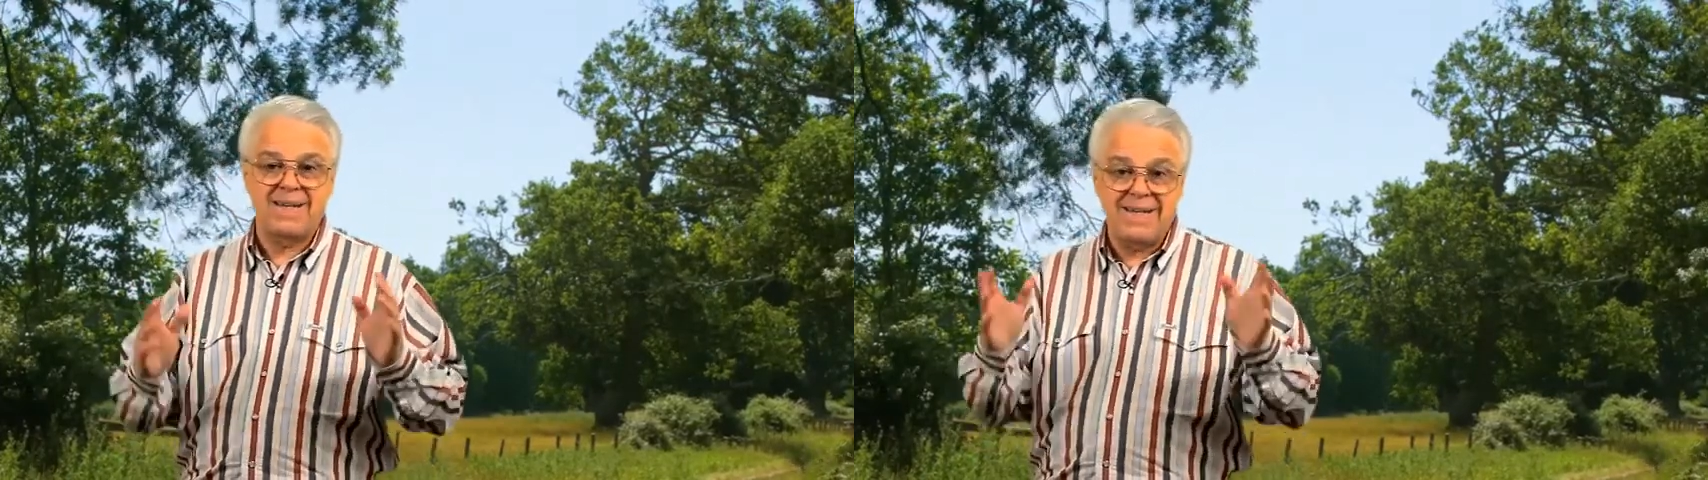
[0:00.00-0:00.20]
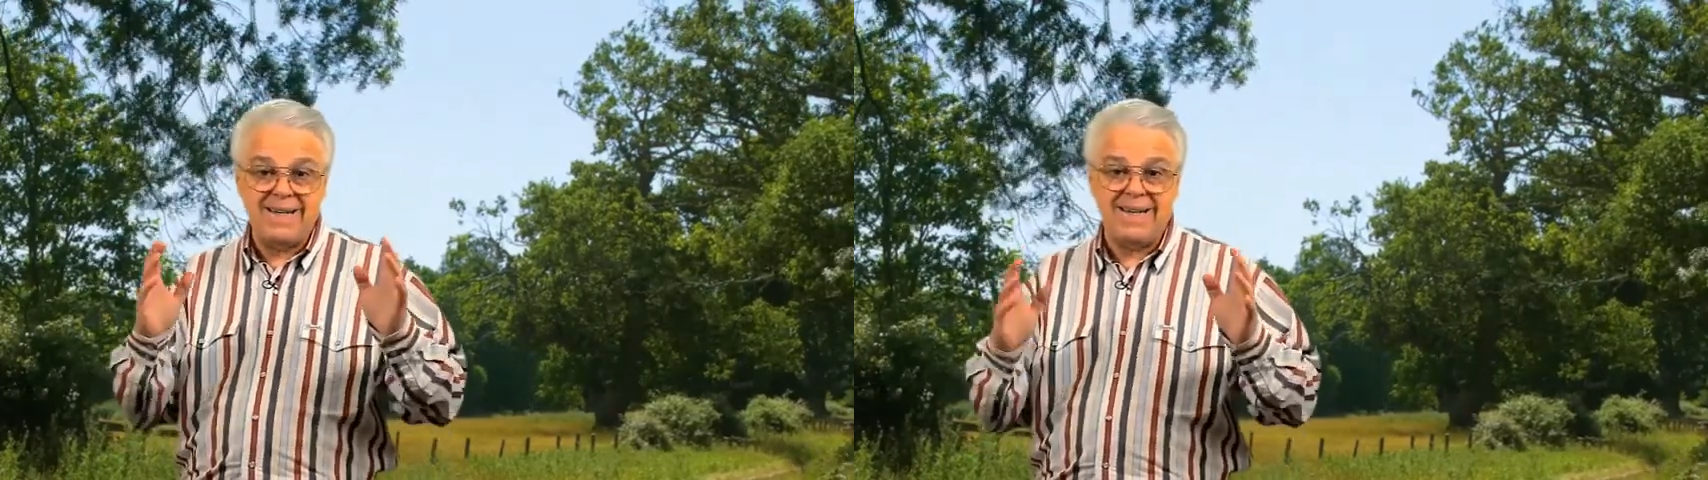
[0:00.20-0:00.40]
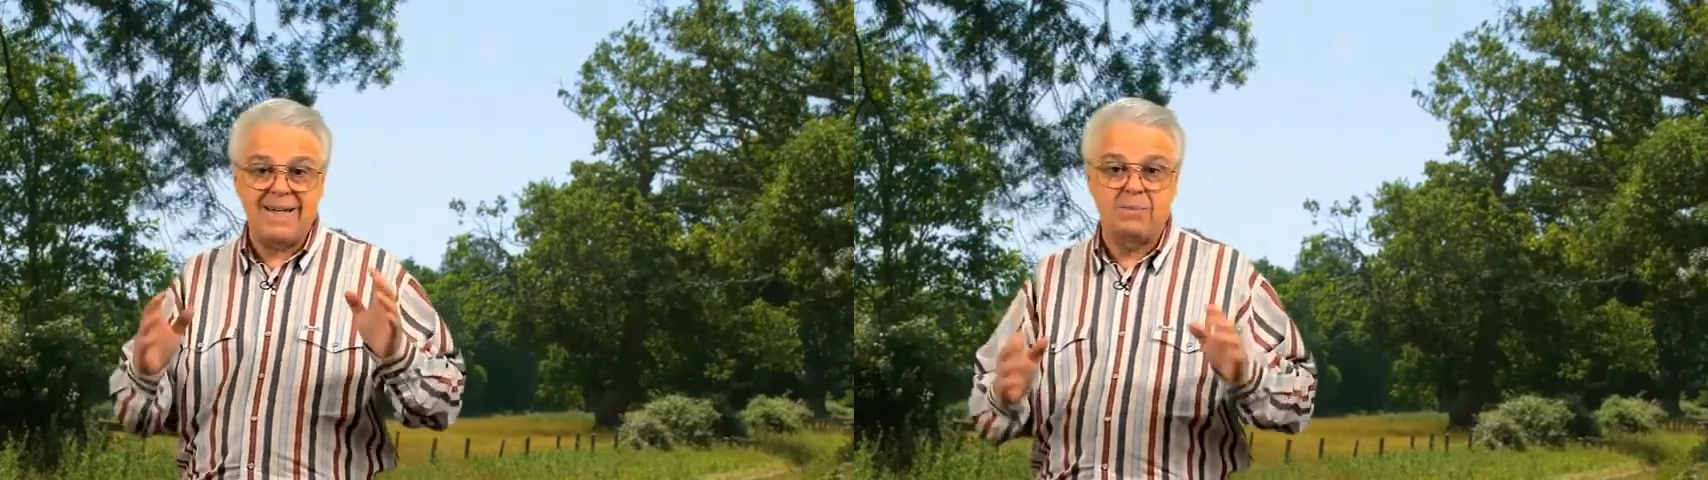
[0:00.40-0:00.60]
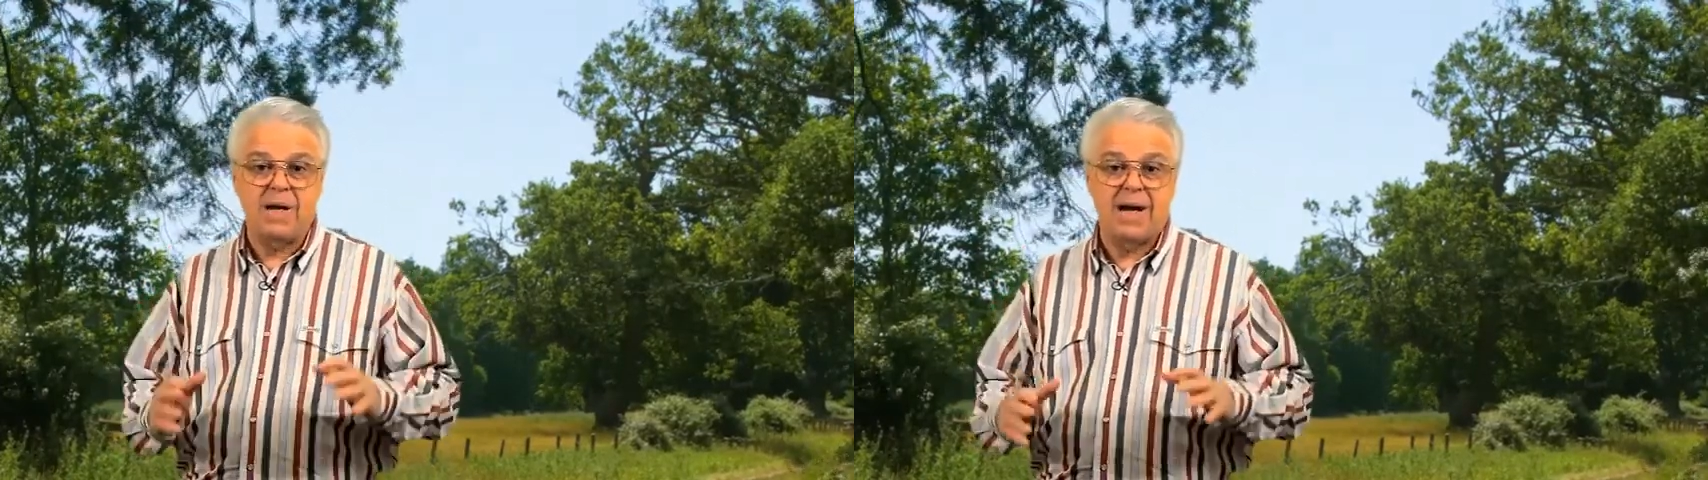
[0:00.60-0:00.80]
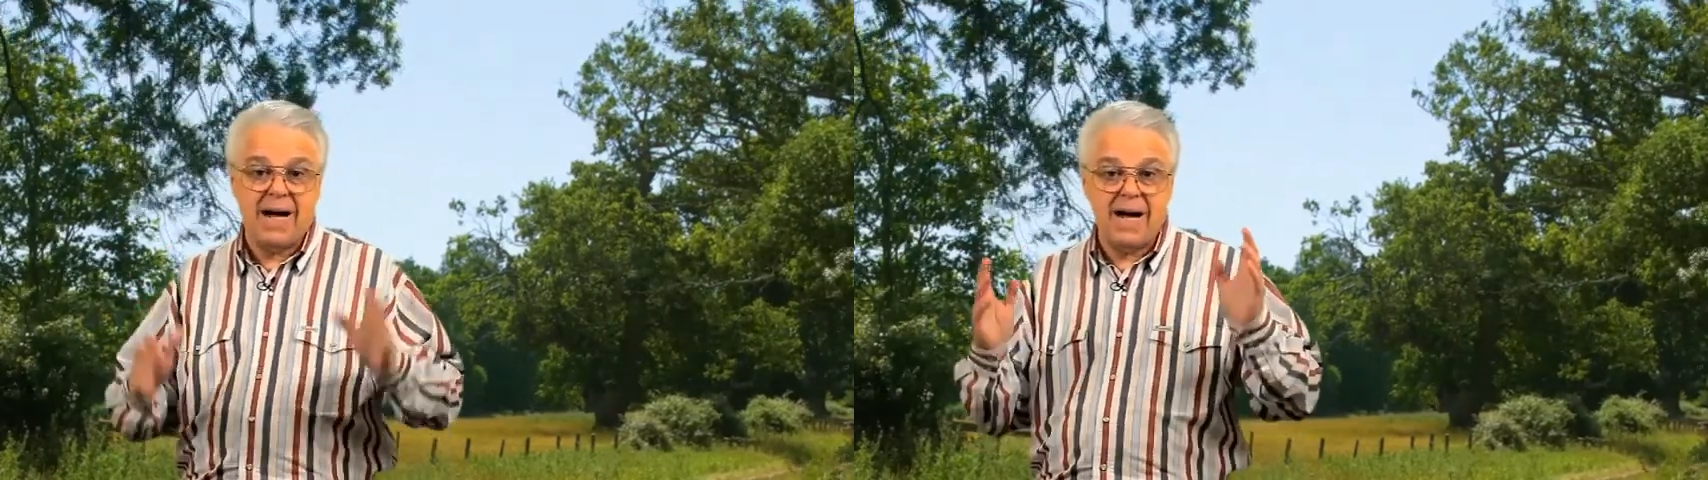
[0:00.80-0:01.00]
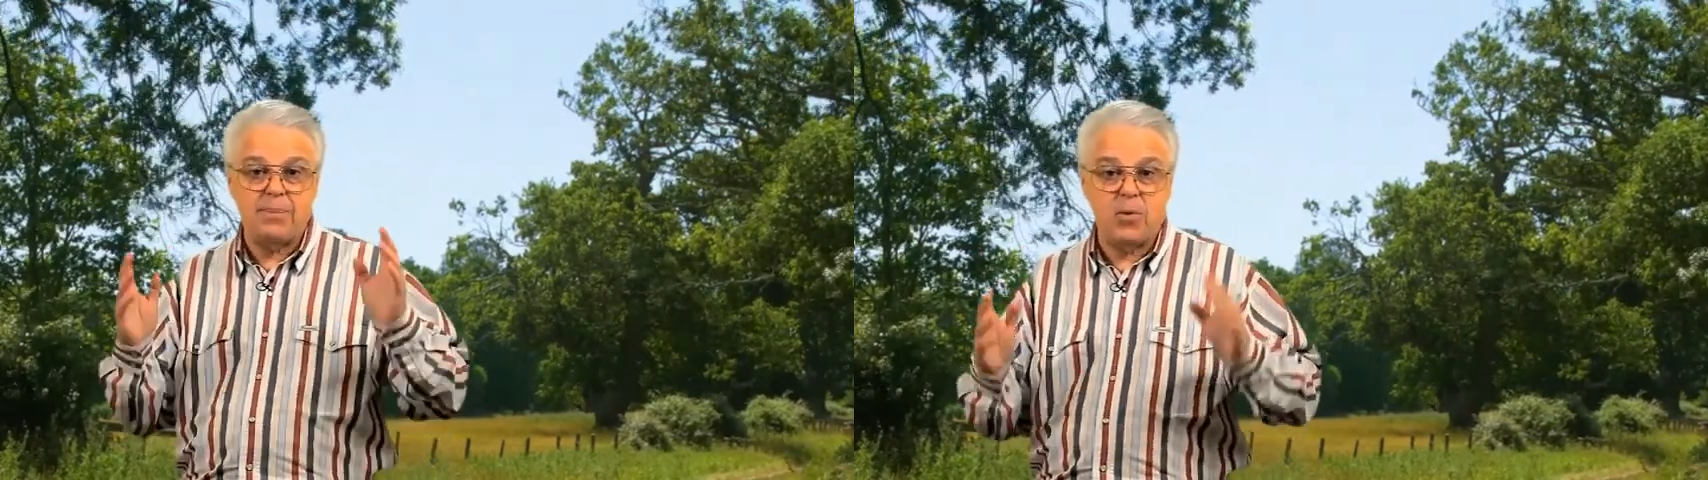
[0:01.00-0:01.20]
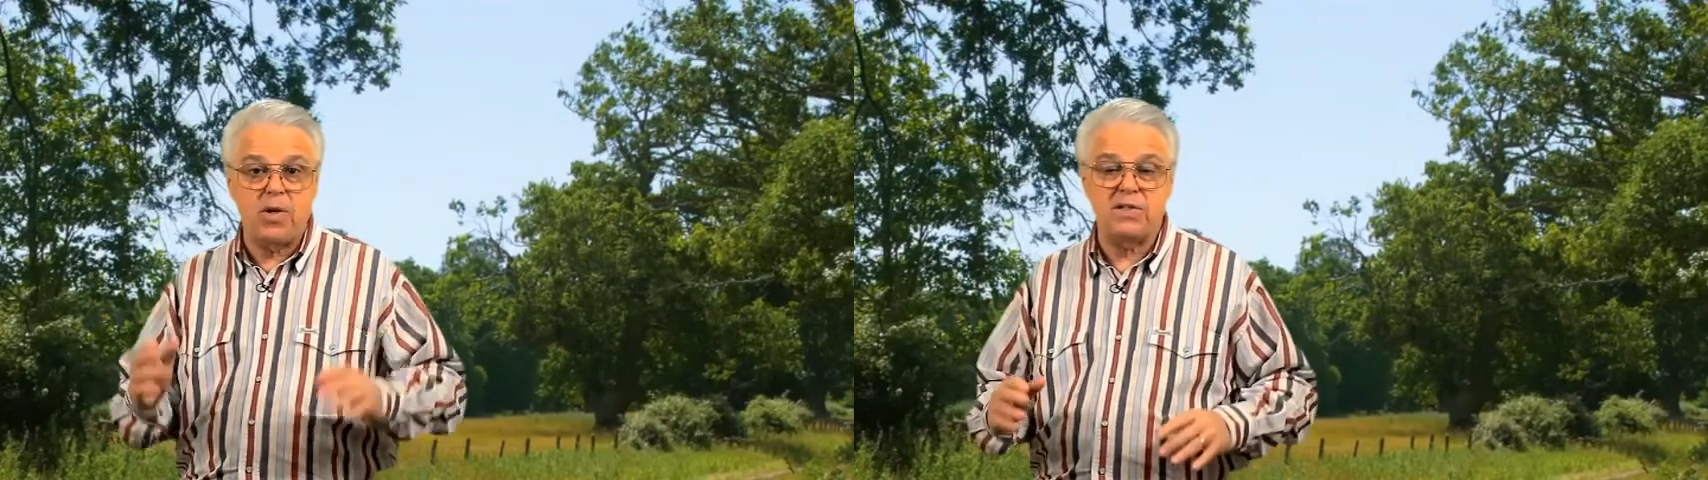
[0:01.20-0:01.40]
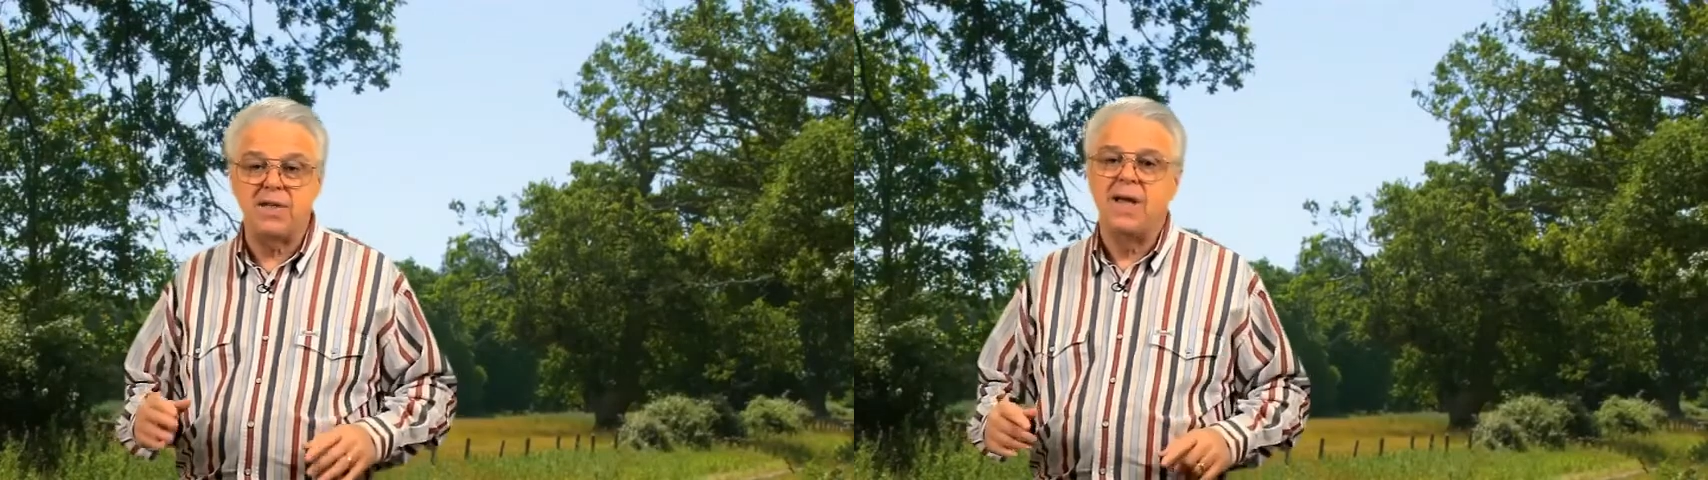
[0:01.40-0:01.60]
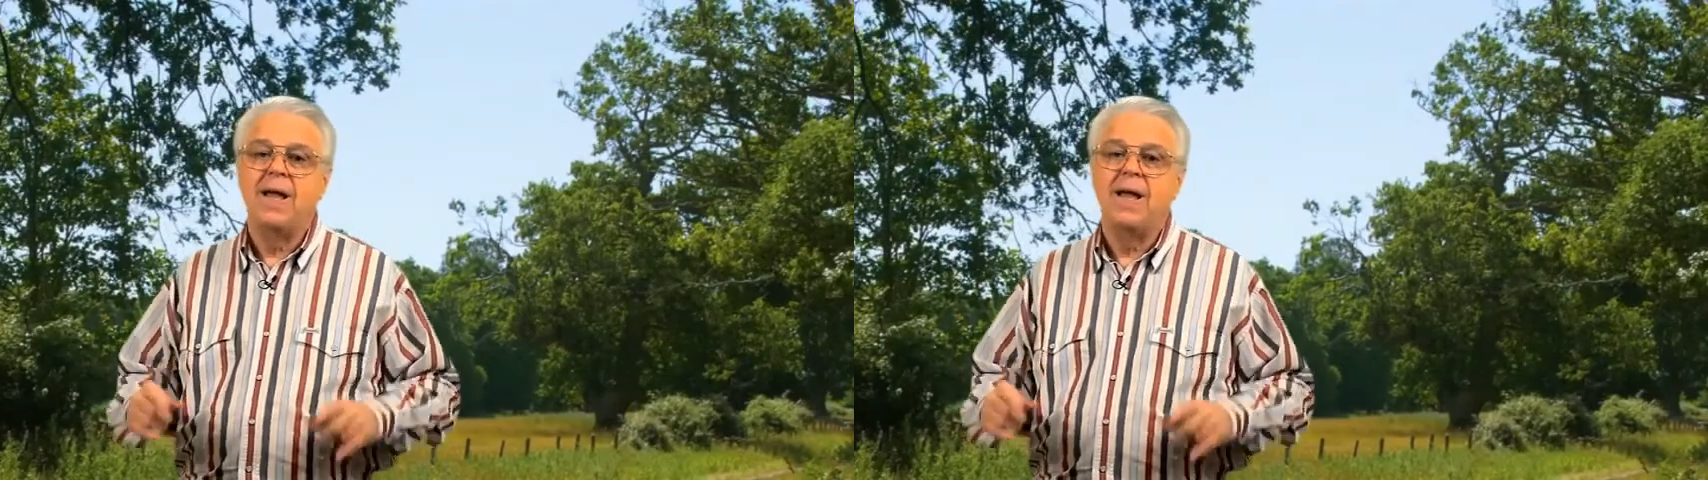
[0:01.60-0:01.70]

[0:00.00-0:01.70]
king and my high priest.